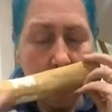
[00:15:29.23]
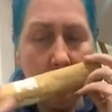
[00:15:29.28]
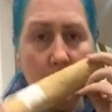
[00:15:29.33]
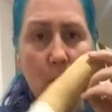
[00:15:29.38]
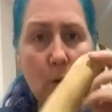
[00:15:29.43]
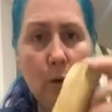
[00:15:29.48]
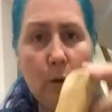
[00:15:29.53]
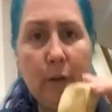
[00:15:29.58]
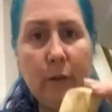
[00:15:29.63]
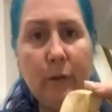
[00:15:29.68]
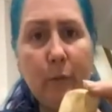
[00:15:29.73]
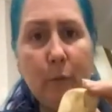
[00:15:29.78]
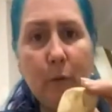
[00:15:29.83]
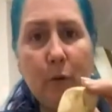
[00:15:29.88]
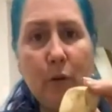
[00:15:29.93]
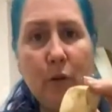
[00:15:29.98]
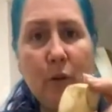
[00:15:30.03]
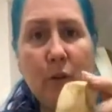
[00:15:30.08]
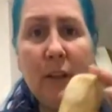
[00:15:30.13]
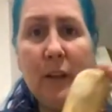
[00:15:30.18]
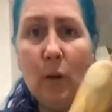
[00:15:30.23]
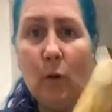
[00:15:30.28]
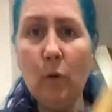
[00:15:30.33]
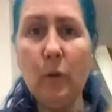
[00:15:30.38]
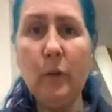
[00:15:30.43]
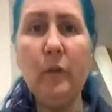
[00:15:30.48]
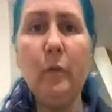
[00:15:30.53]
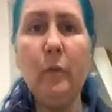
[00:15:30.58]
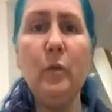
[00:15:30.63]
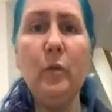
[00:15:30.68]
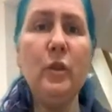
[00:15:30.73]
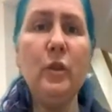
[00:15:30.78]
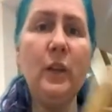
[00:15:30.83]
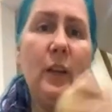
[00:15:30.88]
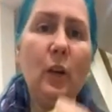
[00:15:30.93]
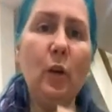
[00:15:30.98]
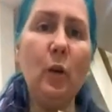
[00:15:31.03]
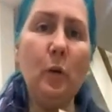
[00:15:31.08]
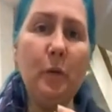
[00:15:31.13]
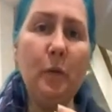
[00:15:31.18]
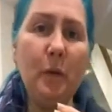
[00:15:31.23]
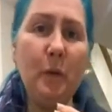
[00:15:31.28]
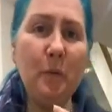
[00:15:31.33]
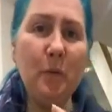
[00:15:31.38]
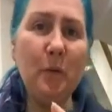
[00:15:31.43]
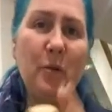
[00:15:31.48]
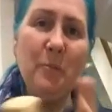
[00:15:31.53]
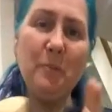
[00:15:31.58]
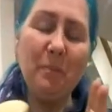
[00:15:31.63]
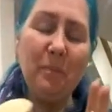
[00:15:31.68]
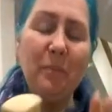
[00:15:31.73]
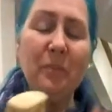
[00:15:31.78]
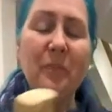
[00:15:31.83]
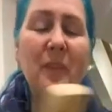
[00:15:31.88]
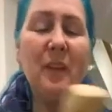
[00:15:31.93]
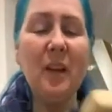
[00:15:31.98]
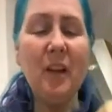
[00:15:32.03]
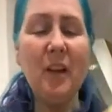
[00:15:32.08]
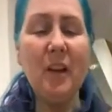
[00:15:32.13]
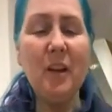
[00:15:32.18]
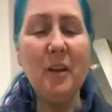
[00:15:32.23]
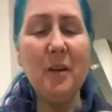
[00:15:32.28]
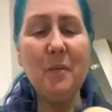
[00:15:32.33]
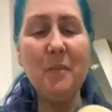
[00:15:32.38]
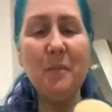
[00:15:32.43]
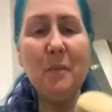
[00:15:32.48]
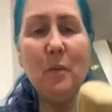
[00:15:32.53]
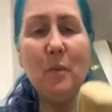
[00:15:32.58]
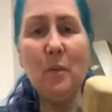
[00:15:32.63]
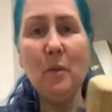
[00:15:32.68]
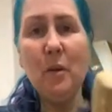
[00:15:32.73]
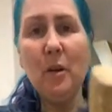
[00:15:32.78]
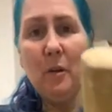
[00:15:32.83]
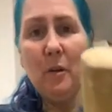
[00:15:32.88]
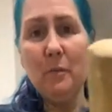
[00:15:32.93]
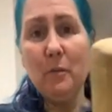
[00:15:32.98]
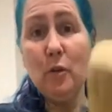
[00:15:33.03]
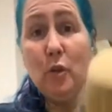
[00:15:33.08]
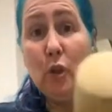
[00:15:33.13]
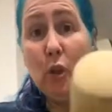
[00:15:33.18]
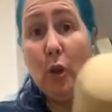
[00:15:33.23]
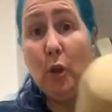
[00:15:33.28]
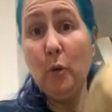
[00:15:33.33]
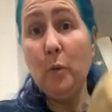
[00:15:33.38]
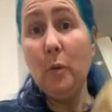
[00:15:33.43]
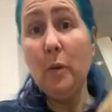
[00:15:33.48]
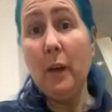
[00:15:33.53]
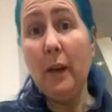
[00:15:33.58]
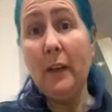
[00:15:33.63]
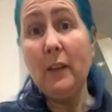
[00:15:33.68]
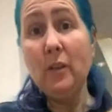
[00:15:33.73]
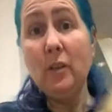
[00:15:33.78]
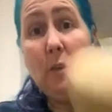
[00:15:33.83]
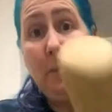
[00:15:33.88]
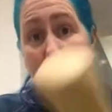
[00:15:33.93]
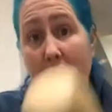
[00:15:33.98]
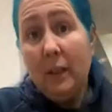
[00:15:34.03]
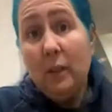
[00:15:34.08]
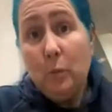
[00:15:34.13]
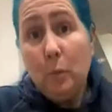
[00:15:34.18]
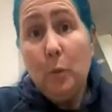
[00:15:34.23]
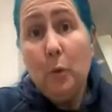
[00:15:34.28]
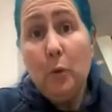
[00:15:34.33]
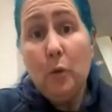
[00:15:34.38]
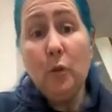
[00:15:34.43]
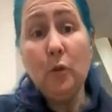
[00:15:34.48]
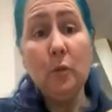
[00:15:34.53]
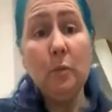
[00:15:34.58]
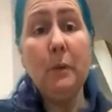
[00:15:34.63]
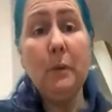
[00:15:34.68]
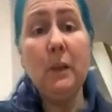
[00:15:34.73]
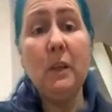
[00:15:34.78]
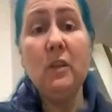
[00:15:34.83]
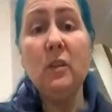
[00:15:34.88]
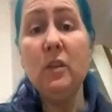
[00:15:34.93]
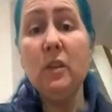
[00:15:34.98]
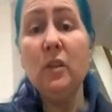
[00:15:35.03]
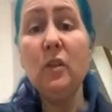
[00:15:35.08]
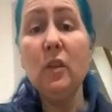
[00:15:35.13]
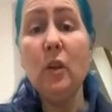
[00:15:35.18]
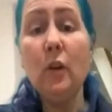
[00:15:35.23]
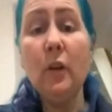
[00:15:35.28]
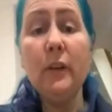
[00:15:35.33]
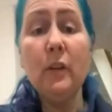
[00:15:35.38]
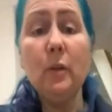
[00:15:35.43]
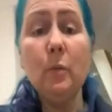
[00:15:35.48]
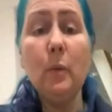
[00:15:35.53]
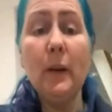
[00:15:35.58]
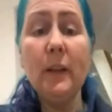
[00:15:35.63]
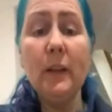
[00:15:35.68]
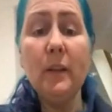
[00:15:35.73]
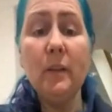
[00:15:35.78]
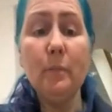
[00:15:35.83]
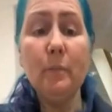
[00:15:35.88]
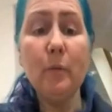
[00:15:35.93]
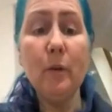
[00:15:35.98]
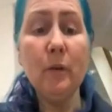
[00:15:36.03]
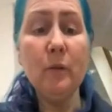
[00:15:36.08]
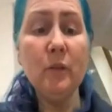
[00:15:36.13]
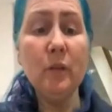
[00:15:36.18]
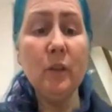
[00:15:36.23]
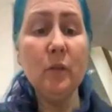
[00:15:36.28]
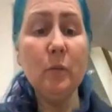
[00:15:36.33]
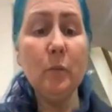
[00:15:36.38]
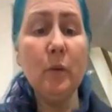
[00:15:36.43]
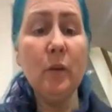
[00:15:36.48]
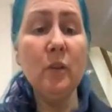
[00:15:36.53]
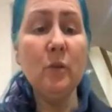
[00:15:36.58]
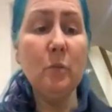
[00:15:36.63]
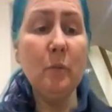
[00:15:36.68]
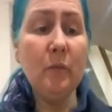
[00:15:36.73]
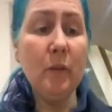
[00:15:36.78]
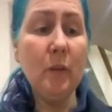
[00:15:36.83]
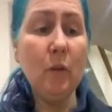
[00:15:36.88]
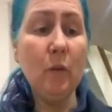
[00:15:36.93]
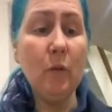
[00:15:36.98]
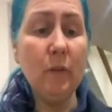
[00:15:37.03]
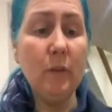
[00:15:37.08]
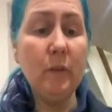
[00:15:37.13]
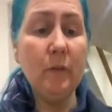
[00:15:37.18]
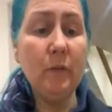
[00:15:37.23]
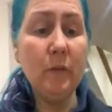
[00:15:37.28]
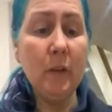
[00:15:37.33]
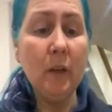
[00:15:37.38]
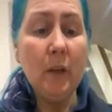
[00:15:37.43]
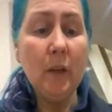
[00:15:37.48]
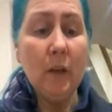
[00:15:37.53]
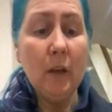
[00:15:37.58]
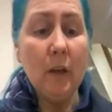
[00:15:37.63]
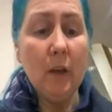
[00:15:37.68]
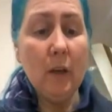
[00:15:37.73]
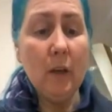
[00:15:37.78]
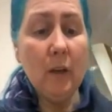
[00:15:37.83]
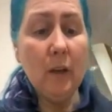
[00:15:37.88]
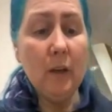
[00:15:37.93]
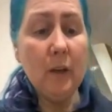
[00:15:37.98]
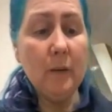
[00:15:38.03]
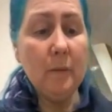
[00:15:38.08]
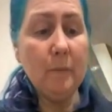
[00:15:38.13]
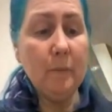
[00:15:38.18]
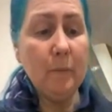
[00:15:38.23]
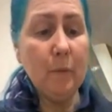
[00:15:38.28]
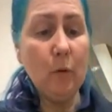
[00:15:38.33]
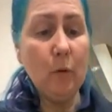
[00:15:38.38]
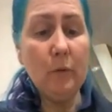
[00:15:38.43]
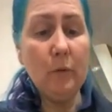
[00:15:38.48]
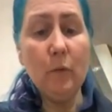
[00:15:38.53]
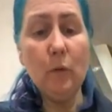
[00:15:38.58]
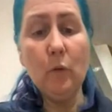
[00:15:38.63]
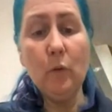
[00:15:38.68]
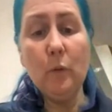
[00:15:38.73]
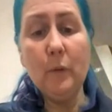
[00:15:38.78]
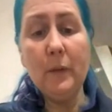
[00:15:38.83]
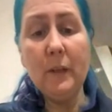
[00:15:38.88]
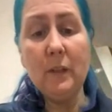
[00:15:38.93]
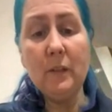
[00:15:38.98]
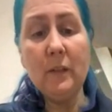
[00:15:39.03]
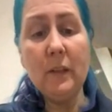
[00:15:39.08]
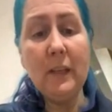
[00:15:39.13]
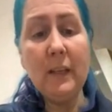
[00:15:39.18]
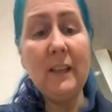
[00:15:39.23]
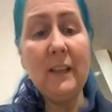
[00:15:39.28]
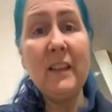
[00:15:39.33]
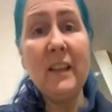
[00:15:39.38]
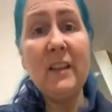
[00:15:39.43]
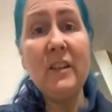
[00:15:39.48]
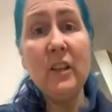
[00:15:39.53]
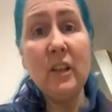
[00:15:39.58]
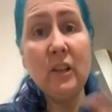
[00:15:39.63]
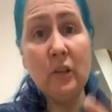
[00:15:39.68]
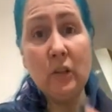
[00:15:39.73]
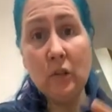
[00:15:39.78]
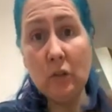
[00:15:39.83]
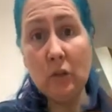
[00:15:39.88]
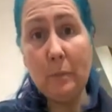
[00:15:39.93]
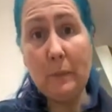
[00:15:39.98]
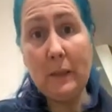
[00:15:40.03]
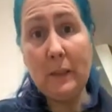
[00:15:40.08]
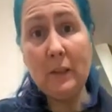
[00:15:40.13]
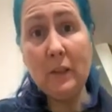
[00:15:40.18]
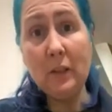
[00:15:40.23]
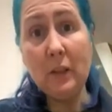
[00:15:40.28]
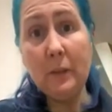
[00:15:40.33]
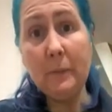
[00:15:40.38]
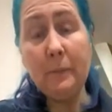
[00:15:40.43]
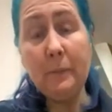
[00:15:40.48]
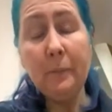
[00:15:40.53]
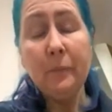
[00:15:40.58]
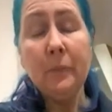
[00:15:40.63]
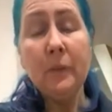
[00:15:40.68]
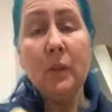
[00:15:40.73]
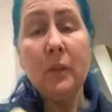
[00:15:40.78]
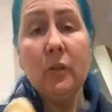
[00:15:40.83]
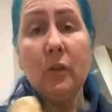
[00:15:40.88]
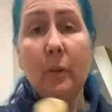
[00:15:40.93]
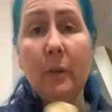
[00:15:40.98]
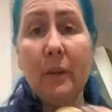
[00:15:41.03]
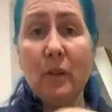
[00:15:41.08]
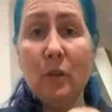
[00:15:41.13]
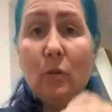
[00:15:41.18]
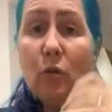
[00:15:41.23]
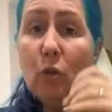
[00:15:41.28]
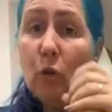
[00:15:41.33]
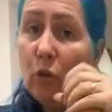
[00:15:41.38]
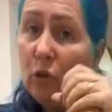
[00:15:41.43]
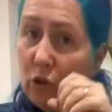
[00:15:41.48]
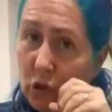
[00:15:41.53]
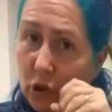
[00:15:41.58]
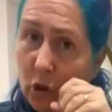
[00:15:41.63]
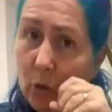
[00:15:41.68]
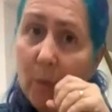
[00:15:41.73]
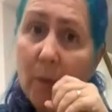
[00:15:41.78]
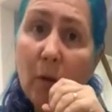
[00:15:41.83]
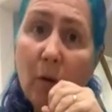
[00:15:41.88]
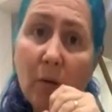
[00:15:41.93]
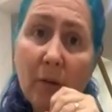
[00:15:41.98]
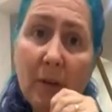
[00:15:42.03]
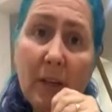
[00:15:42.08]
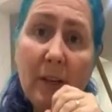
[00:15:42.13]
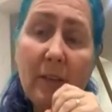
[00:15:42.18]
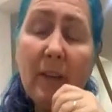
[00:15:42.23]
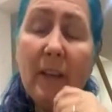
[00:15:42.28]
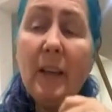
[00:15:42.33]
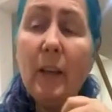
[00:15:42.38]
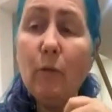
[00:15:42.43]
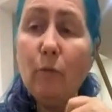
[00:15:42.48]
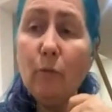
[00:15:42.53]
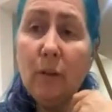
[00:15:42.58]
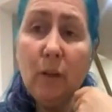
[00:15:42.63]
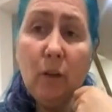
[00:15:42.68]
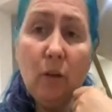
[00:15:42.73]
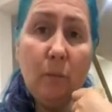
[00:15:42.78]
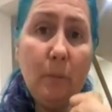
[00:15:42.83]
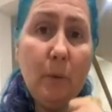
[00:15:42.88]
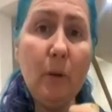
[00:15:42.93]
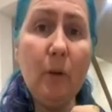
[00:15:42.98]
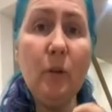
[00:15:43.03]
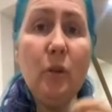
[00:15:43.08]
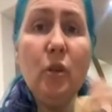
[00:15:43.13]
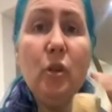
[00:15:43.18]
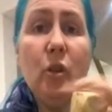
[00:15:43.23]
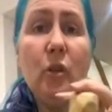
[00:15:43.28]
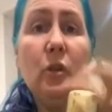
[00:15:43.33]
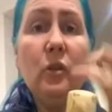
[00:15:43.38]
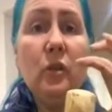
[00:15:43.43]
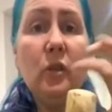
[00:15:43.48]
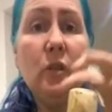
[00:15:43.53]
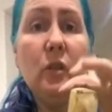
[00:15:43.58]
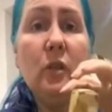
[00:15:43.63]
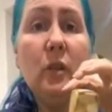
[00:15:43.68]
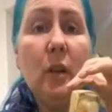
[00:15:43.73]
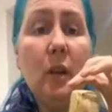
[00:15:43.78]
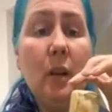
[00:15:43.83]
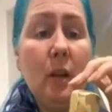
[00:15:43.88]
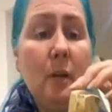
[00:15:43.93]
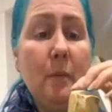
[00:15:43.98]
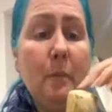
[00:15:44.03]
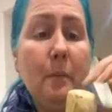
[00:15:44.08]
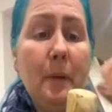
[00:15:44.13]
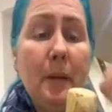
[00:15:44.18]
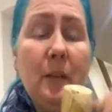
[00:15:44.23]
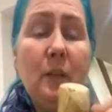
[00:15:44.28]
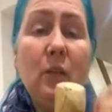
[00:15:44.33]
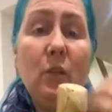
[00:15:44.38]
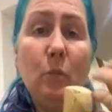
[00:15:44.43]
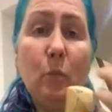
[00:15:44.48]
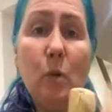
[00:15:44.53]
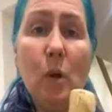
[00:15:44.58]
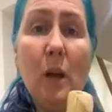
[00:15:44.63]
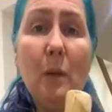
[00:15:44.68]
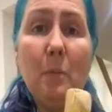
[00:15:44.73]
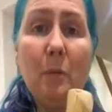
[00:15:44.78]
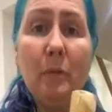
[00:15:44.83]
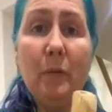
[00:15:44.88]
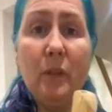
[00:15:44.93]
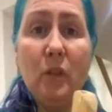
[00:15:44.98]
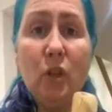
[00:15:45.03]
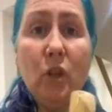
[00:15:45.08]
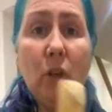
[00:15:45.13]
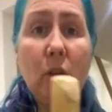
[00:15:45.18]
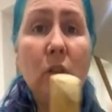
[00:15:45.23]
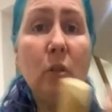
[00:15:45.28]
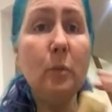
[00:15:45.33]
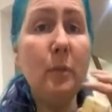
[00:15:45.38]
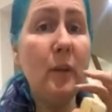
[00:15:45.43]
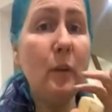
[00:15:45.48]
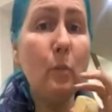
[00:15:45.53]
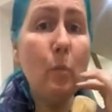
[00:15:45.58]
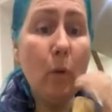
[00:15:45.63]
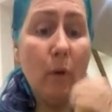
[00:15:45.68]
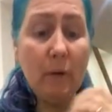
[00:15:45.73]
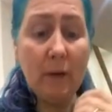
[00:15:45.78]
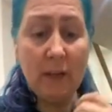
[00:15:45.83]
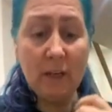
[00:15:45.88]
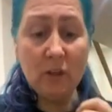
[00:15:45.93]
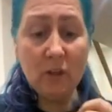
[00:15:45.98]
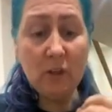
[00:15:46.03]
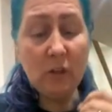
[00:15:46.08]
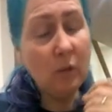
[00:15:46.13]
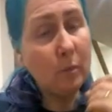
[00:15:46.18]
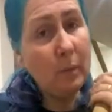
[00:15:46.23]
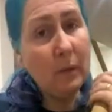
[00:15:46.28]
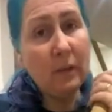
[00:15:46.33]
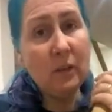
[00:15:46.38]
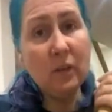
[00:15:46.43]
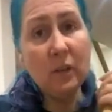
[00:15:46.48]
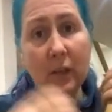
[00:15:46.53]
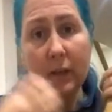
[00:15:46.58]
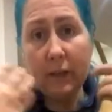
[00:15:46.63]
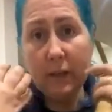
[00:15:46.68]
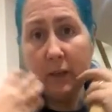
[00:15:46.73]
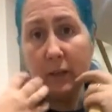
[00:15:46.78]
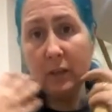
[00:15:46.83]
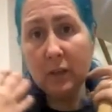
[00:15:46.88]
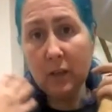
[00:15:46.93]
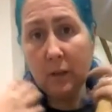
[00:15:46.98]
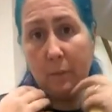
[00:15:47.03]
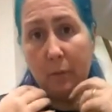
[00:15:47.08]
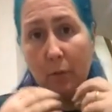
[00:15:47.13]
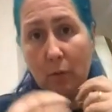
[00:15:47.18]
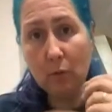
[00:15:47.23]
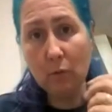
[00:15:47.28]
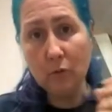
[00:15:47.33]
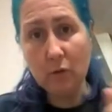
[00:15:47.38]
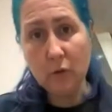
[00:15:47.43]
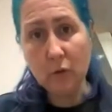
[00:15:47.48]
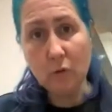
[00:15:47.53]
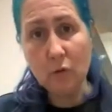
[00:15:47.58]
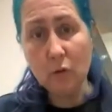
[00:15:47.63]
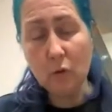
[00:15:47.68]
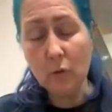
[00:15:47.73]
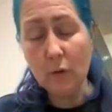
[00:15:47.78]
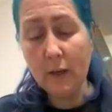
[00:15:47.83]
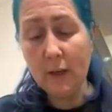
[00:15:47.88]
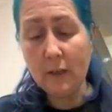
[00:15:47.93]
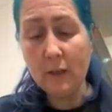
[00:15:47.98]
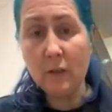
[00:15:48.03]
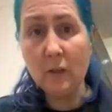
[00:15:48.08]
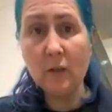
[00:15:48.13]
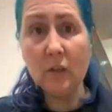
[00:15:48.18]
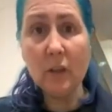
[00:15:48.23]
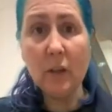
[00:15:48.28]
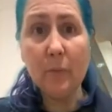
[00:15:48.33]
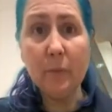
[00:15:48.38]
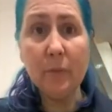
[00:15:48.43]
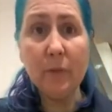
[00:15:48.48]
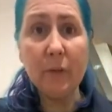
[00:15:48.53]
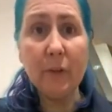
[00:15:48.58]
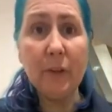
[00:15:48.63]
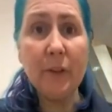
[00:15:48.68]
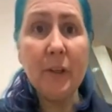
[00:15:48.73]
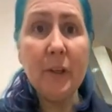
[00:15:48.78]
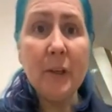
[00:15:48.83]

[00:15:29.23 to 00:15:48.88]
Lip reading: olive wood. You can get olive wood, you can get coffee wood chew, and so it is wood, but it's designed, the way the process works with the olive oil is that it then doesn't splinter. So as your dog's chewing on it, they get really good purchase. Pieces will come off in chunks, but they won't actually splinter and end up causing your dog any discomfort.